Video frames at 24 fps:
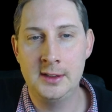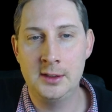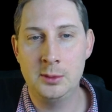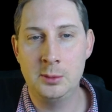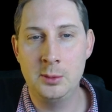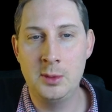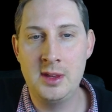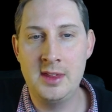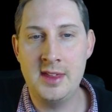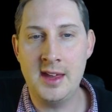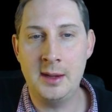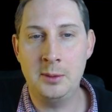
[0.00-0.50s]

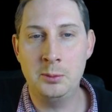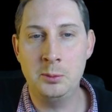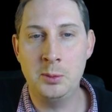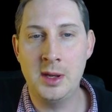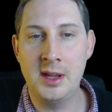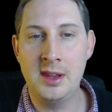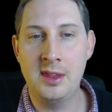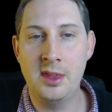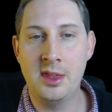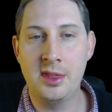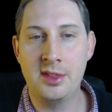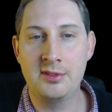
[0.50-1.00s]
We then
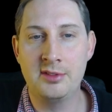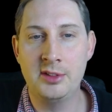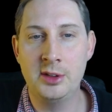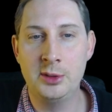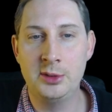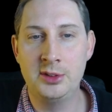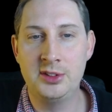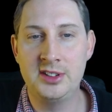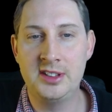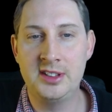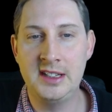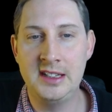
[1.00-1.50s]
went through
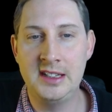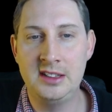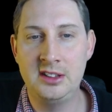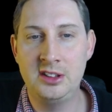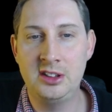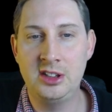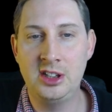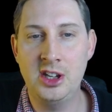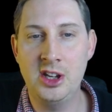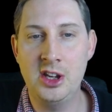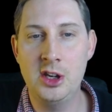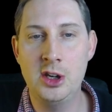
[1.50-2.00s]

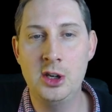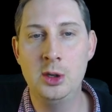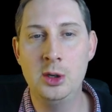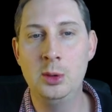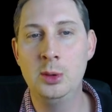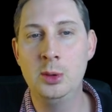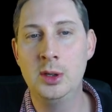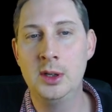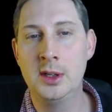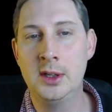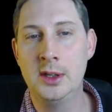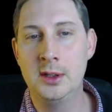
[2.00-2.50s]

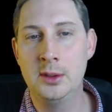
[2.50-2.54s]
C2,